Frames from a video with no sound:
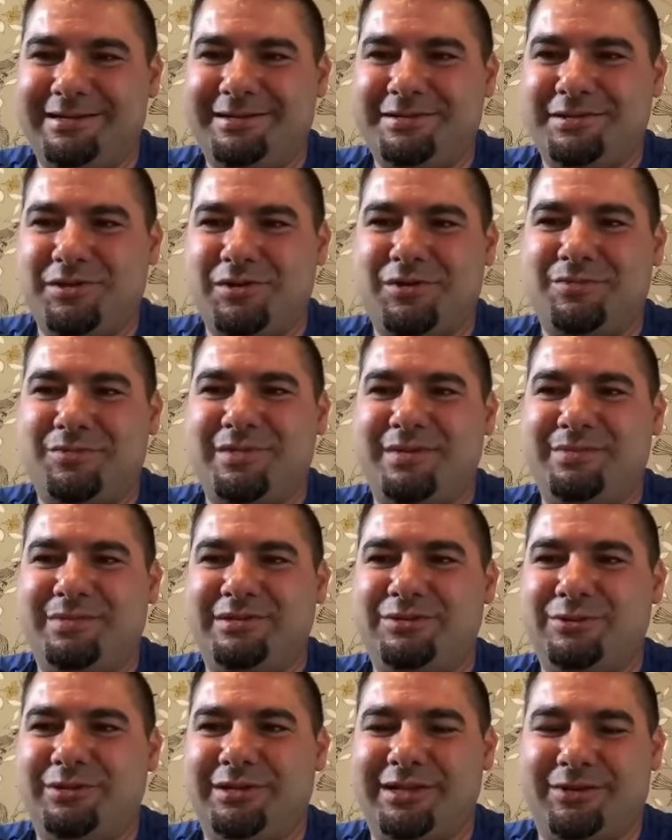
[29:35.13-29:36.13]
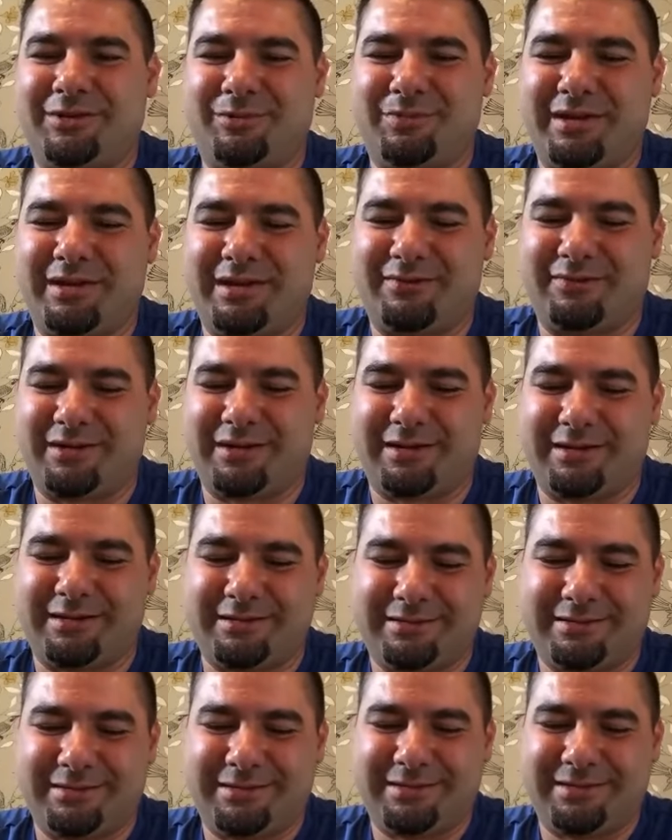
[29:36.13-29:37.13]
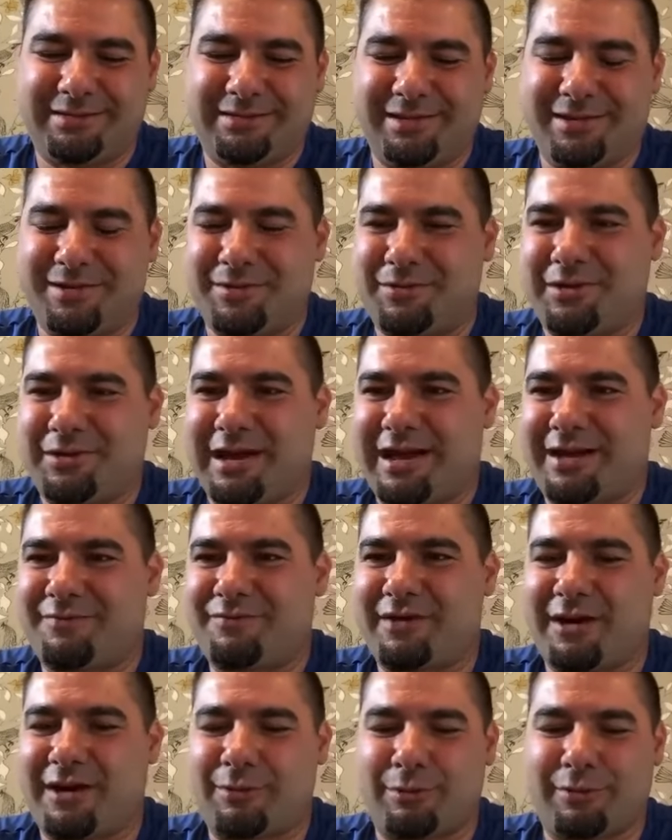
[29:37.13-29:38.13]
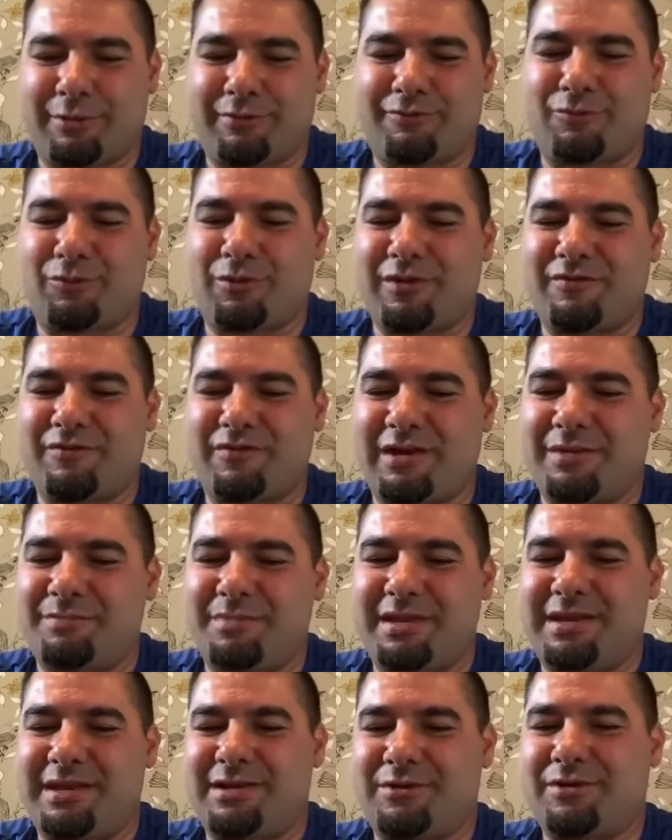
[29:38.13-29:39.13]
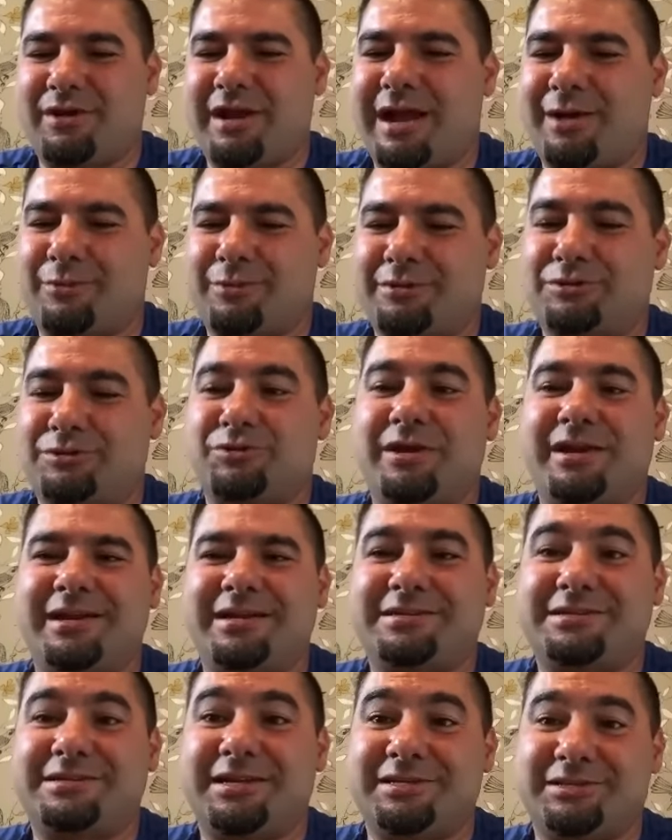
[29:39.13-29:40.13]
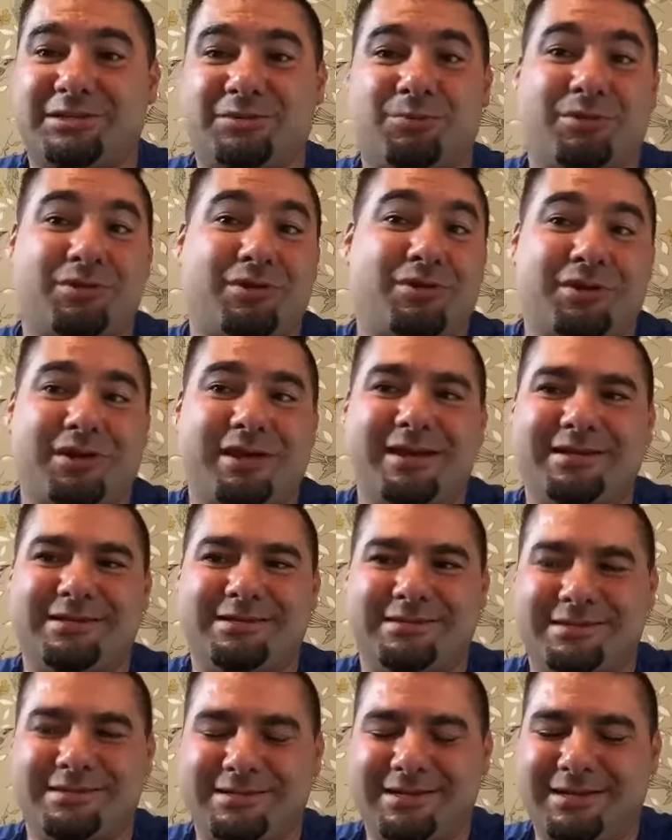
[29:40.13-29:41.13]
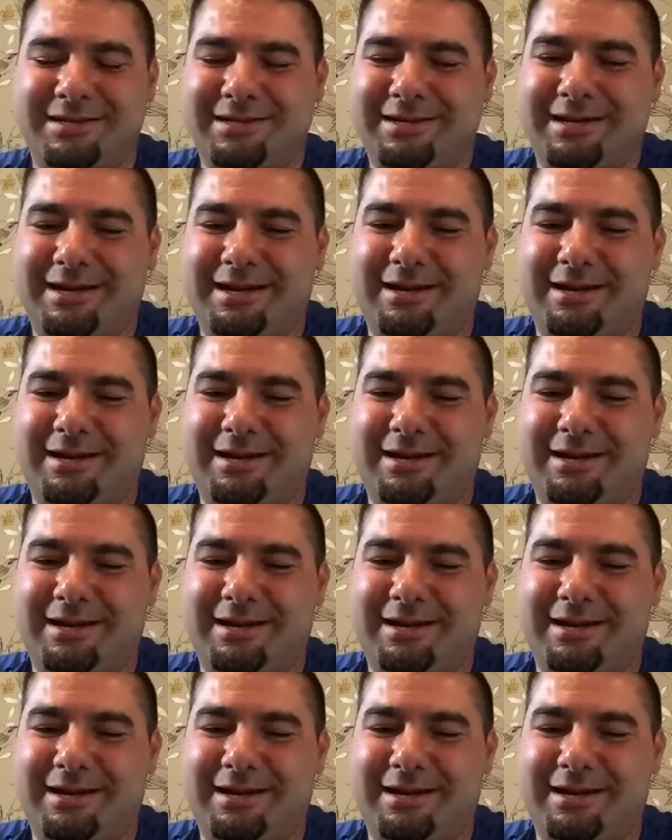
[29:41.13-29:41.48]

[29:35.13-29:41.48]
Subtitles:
maybe do a little bit of a half hour, 45 minute or an hour training session with our kids. A